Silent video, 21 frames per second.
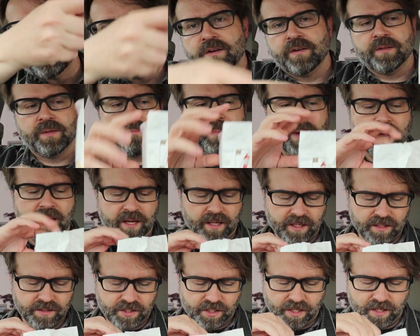on the
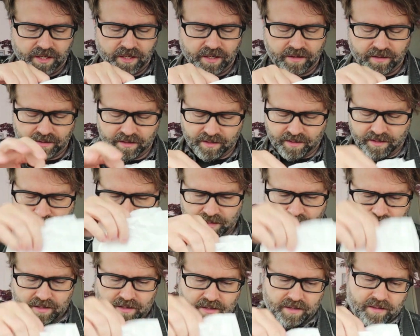package here.
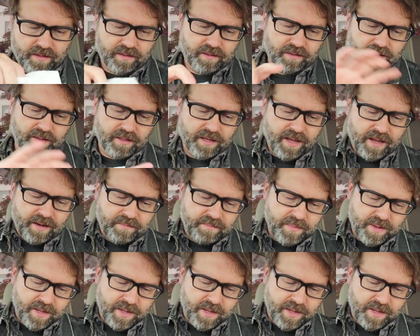Let